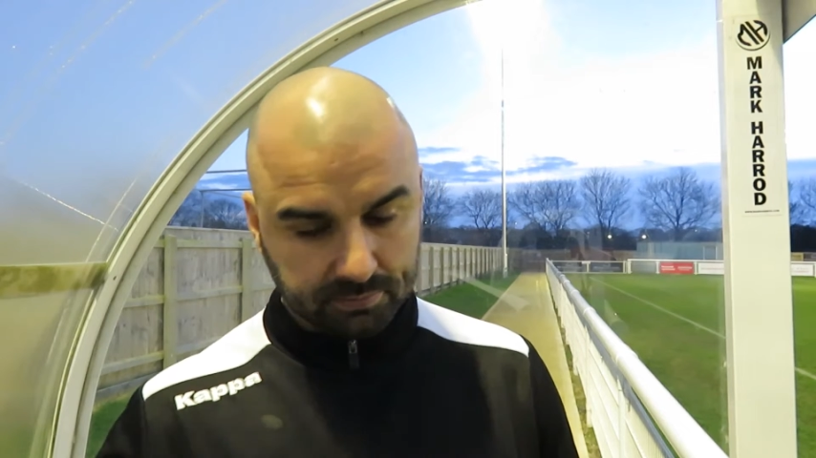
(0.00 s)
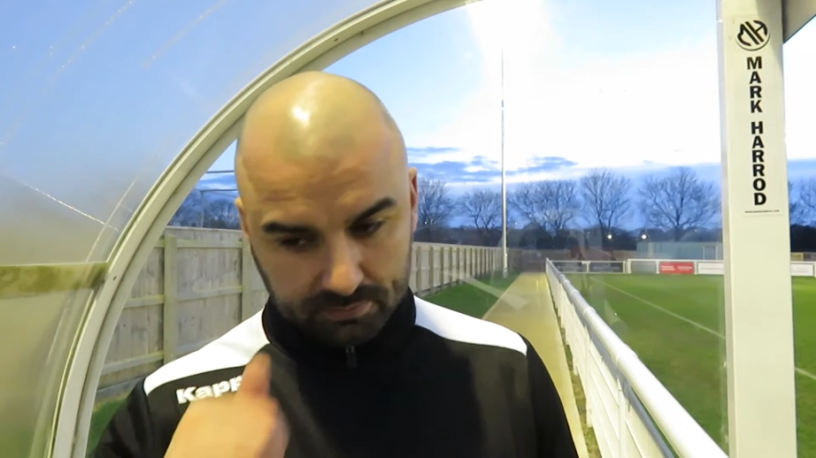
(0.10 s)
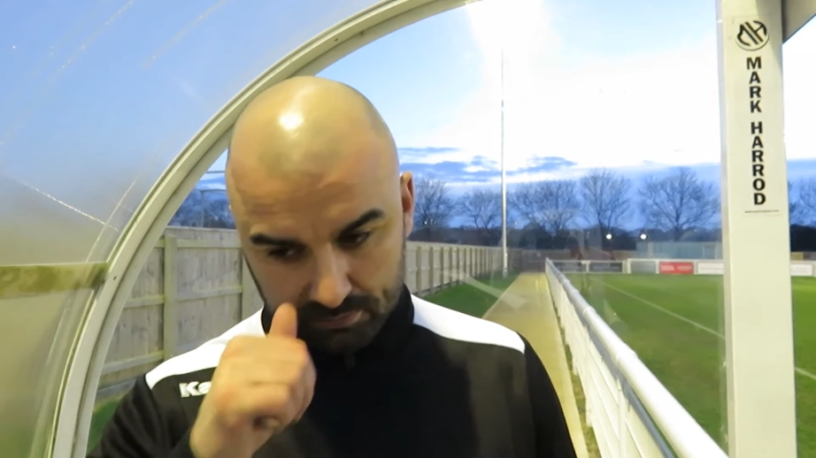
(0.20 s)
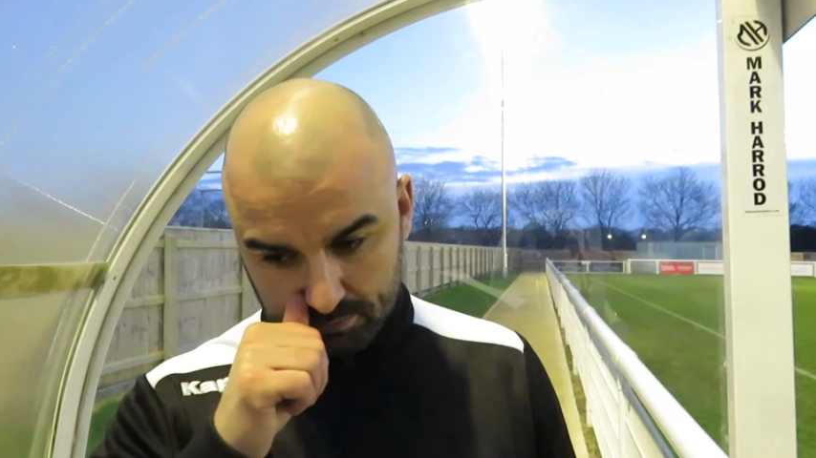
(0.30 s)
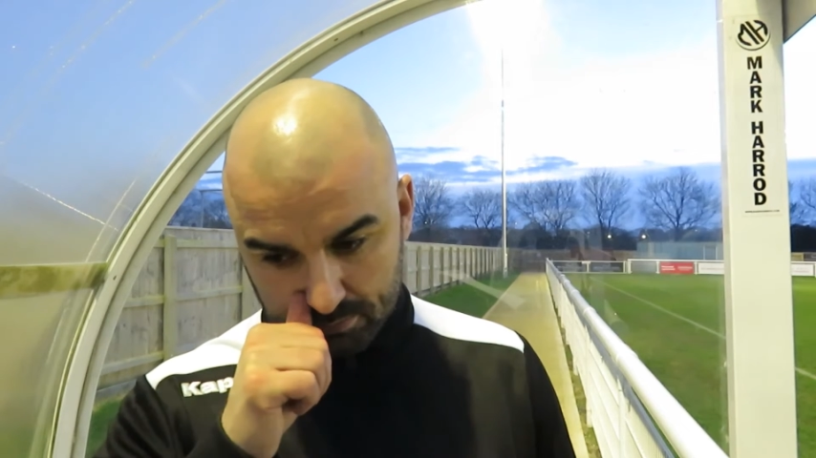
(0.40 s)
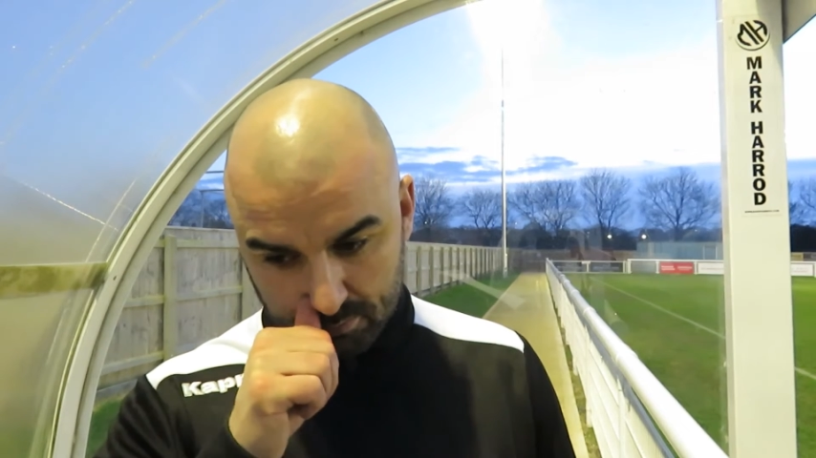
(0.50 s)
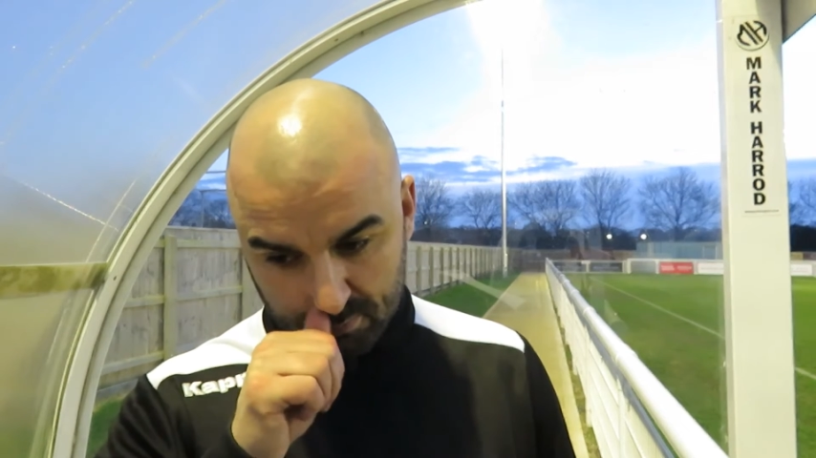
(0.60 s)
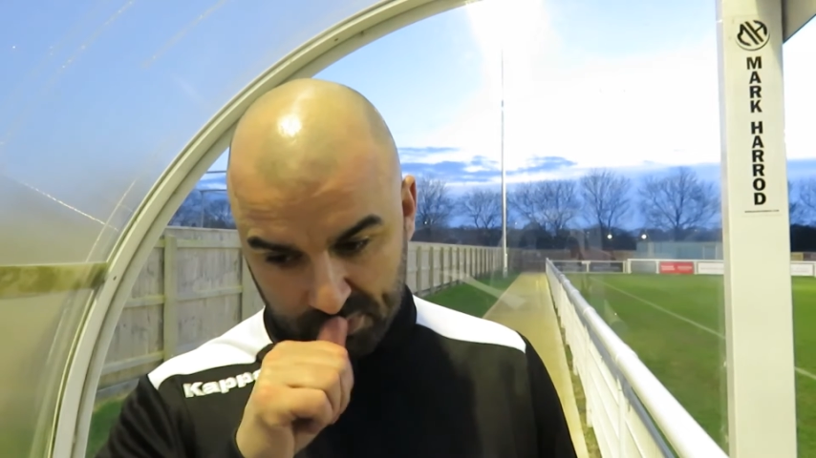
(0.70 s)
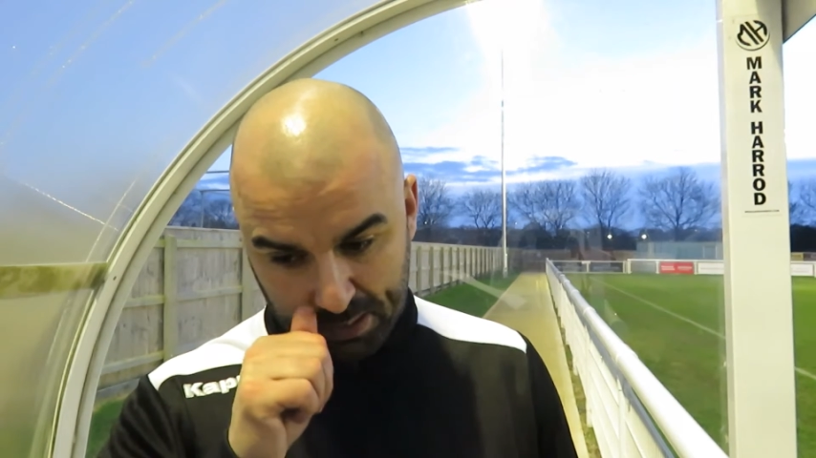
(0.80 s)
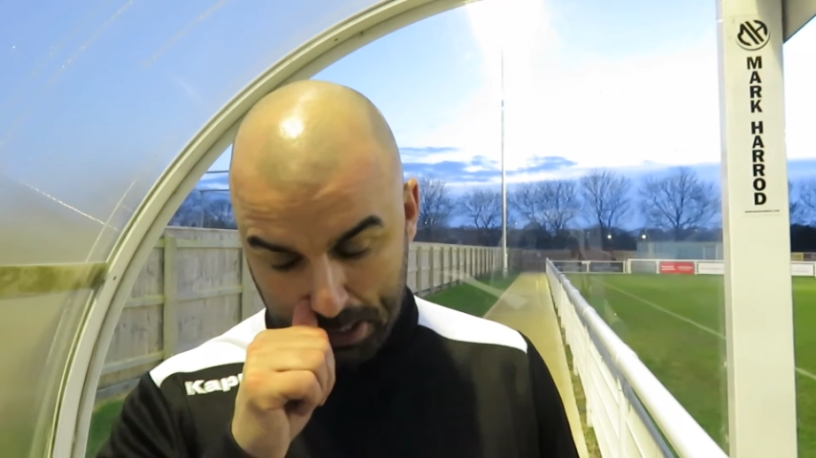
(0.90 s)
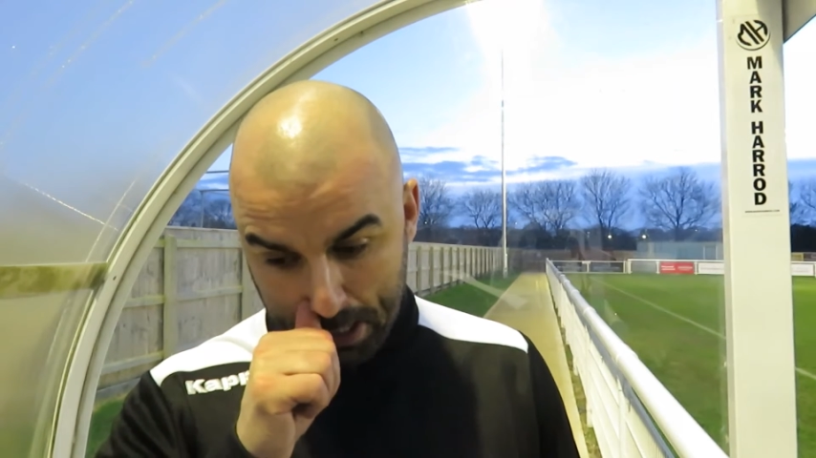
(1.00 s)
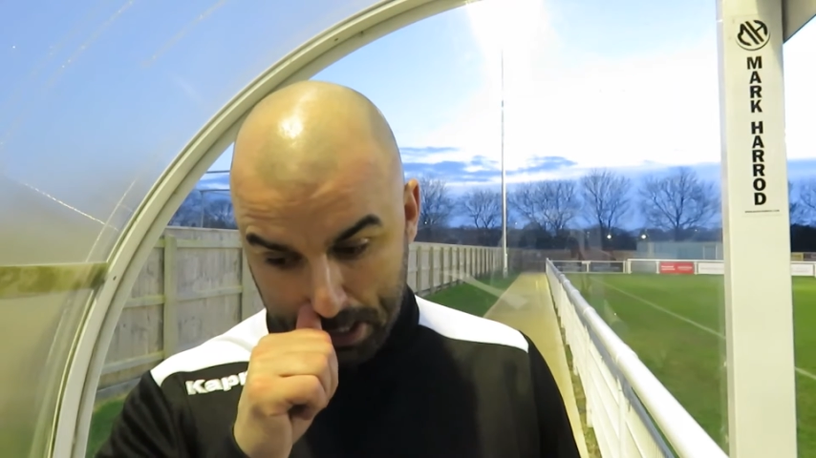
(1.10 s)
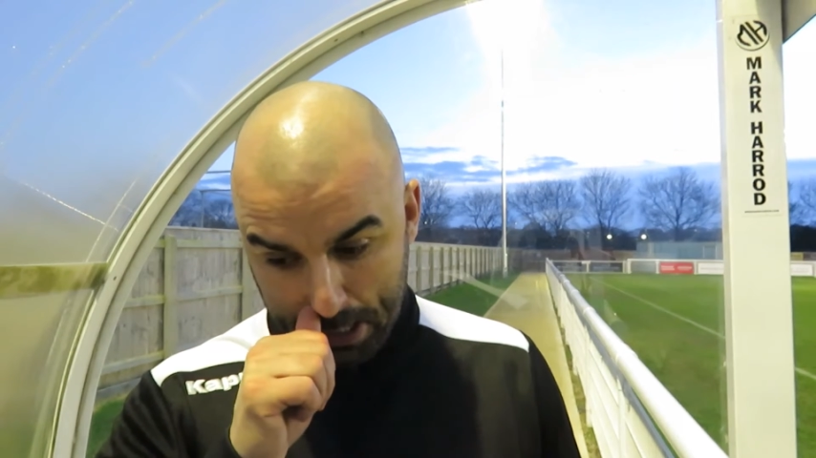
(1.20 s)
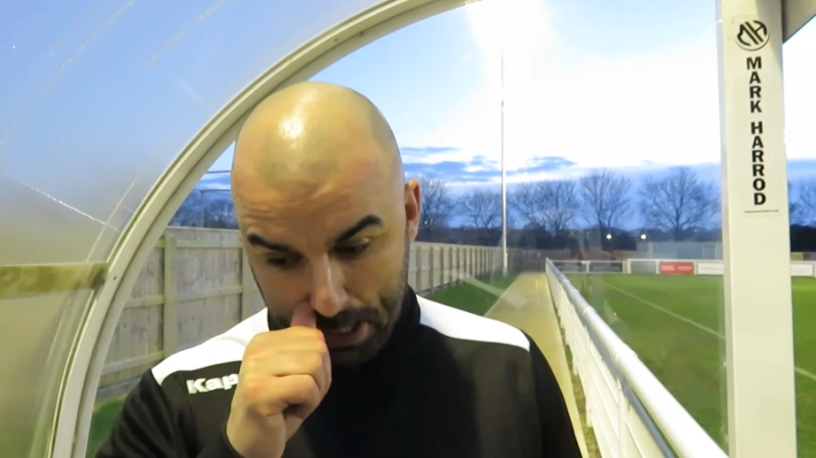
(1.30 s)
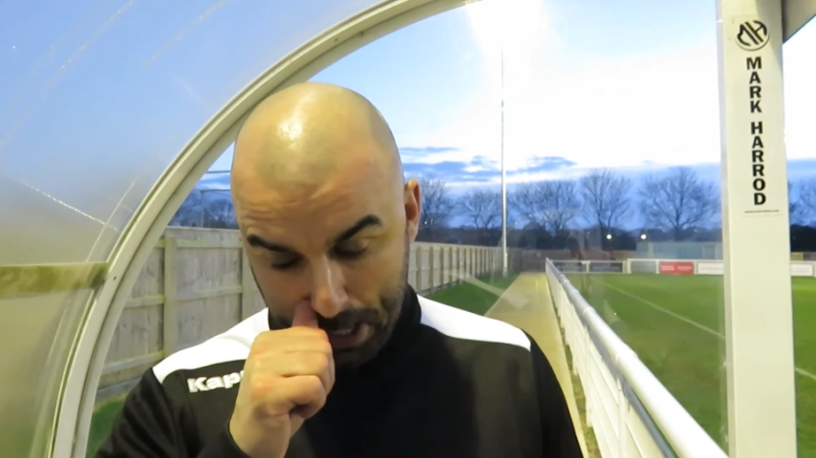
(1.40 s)
Has anything else been said in
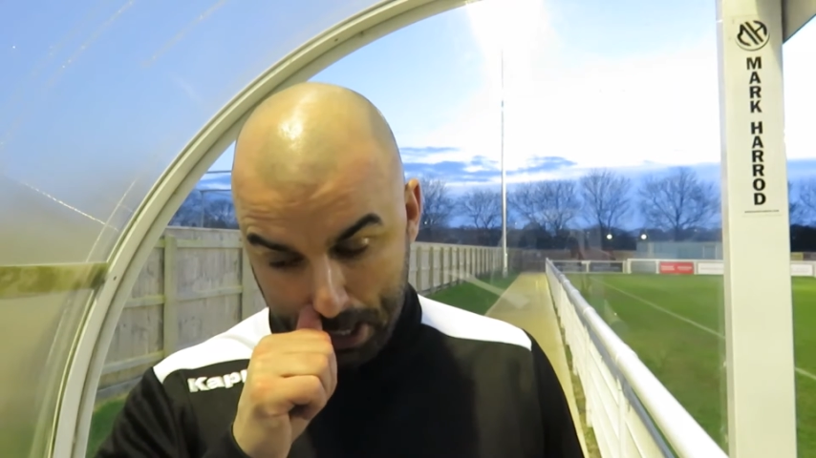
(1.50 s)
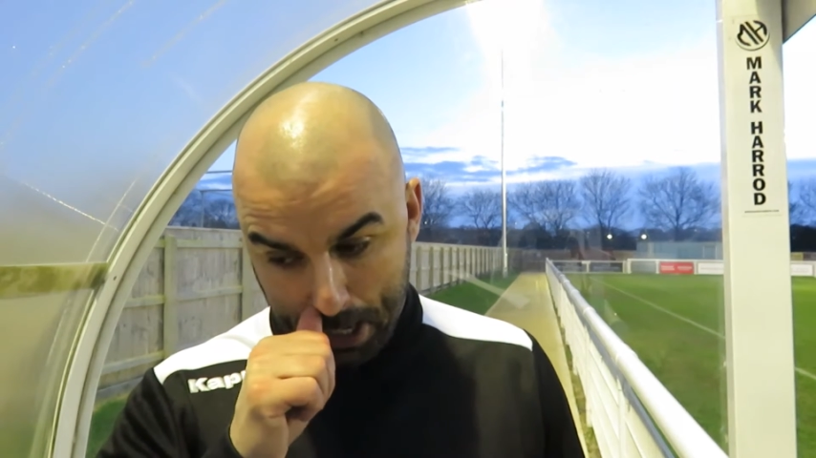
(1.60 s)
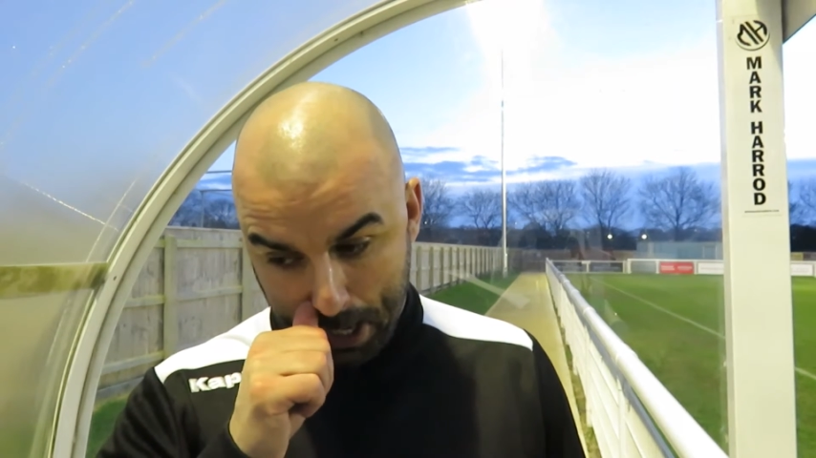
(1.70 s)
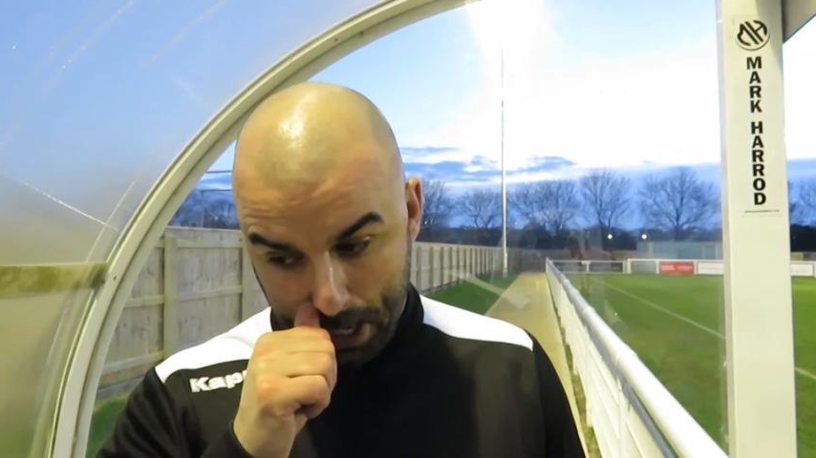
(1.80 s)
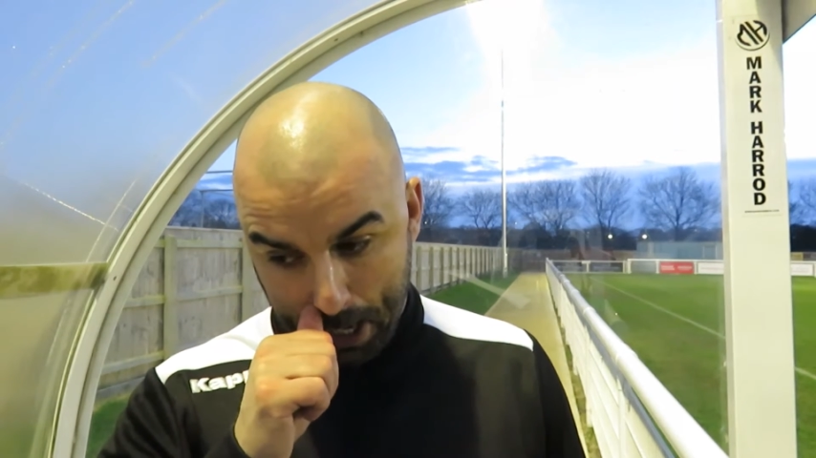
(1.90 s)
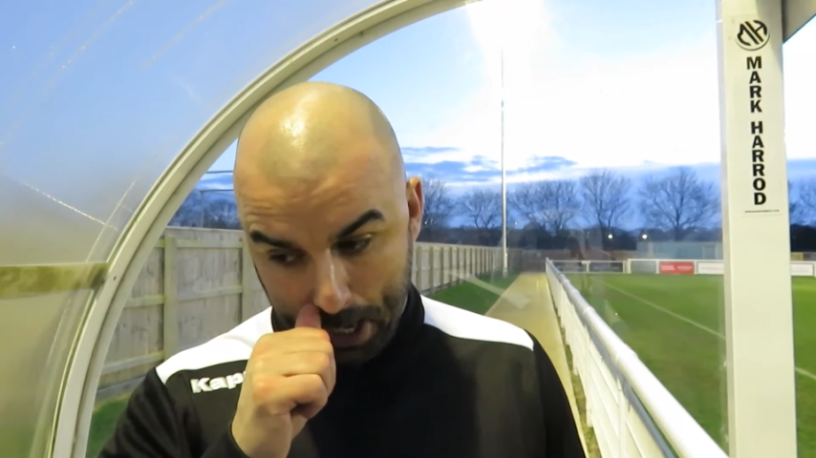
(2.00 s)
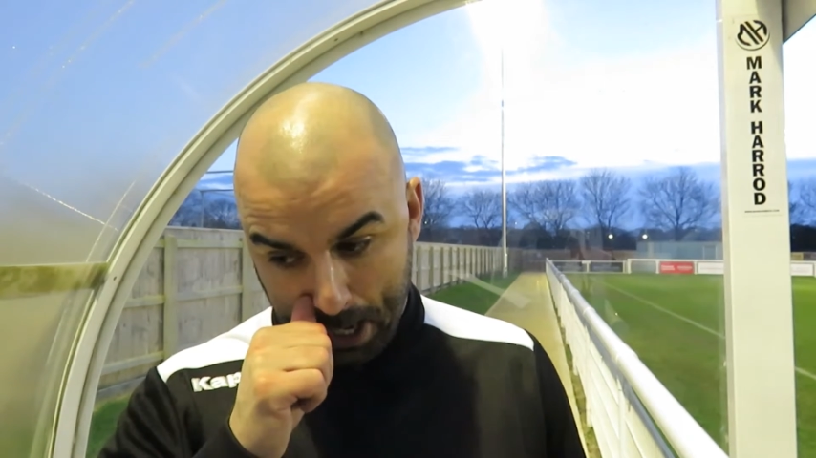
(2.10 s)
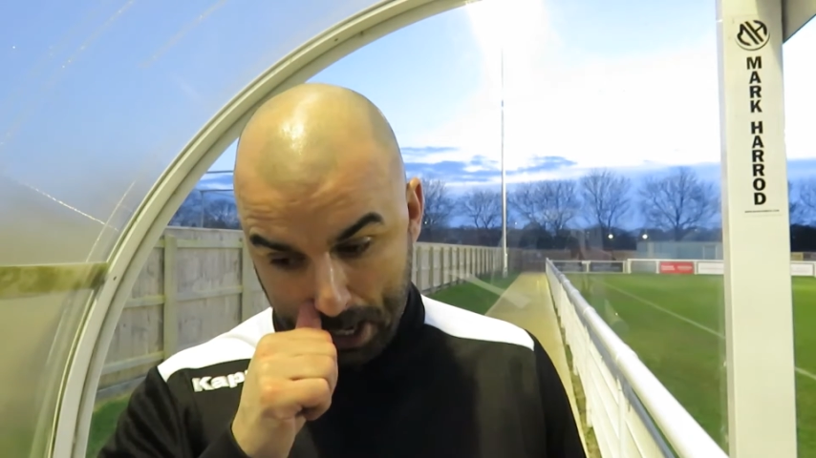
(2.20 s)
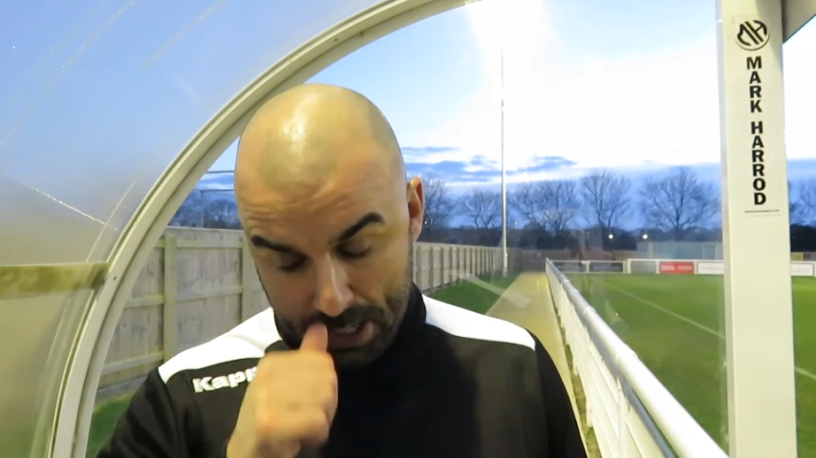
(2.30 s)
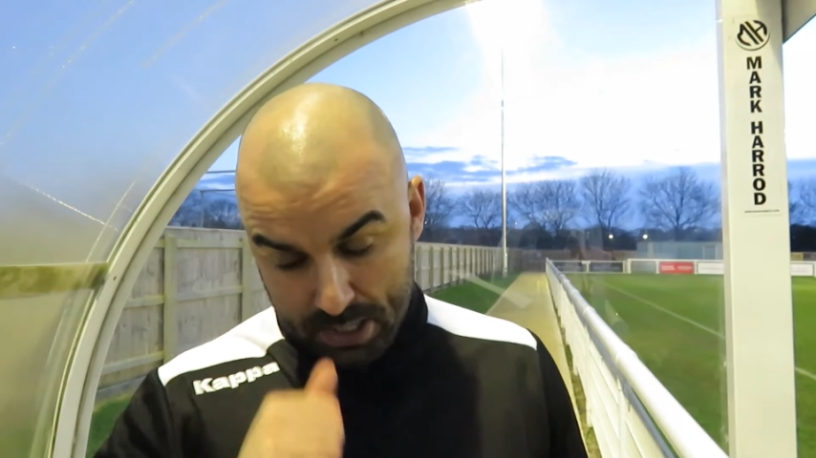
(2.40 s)
the dressing room?